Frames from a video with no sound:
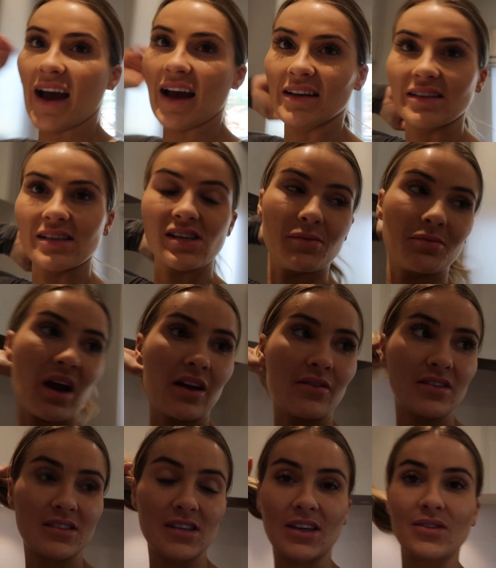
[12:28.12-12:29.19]
and I'm kind
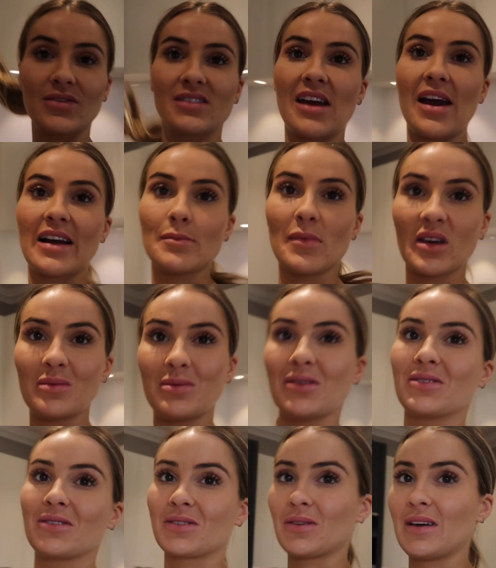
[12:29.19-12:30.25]
of sick of staring at my
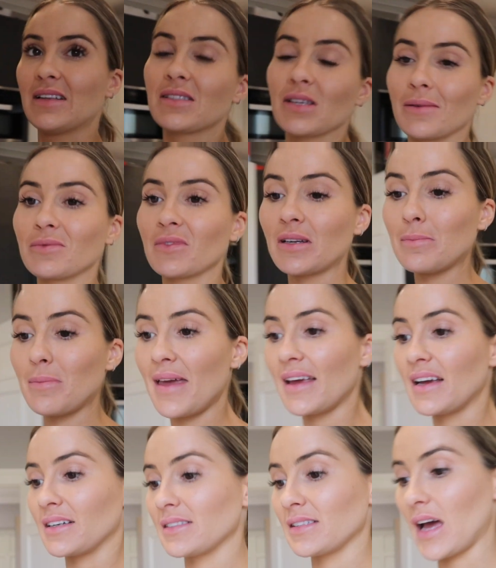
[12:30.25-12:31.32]
computer screen. So I'm gonna
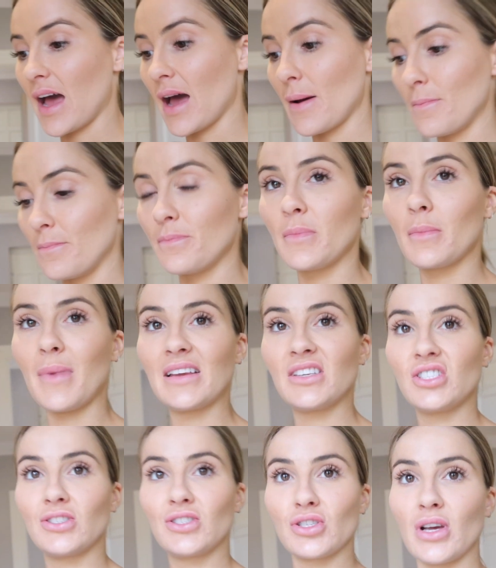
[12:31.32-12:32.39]
make um, my
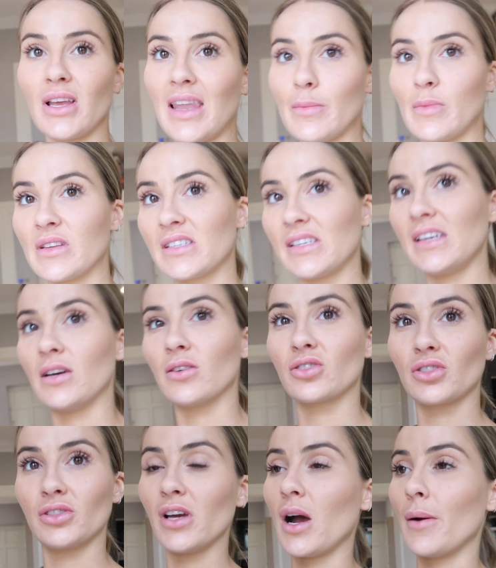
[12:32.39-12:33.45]
ginger and lemon tea. I'll
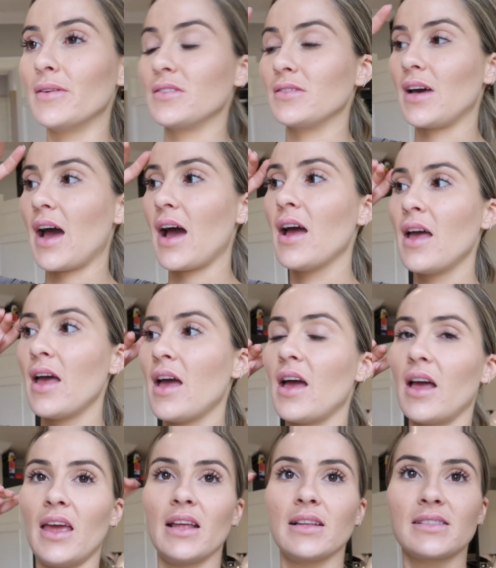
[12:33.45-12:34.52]
show you how I do that.
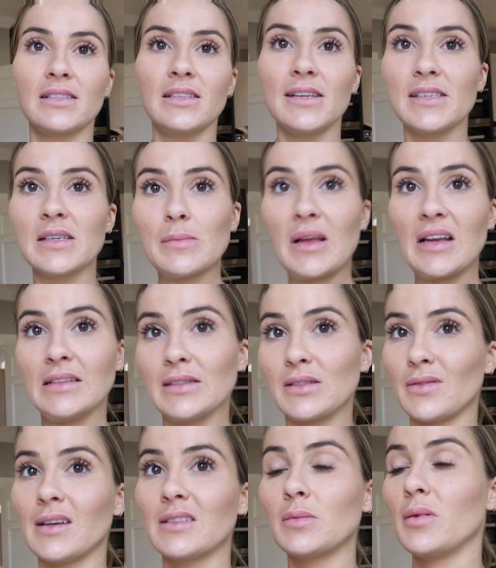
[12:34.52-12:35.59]
It's Lydia
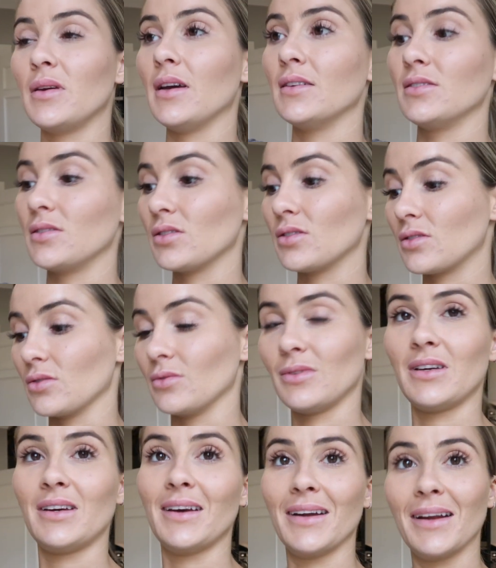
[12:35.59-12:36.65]
Millen's recipe. I just stole
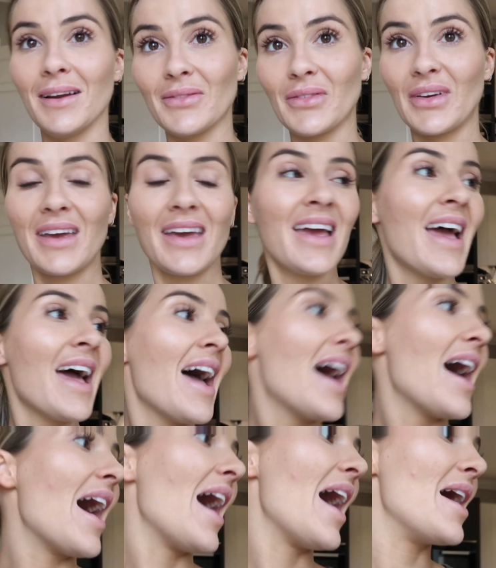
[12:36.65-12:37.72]
it and I love it.
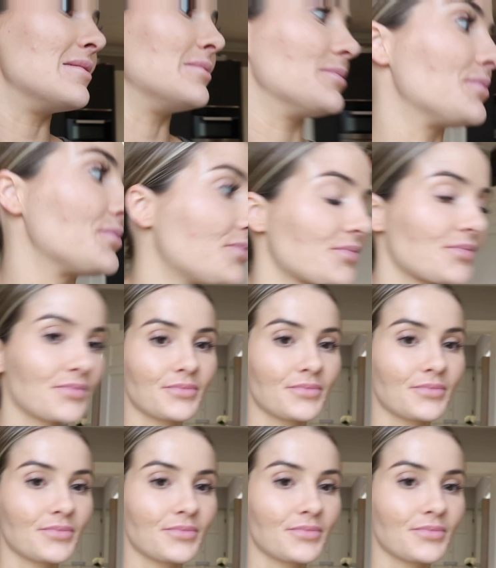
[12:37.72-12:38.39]
Um,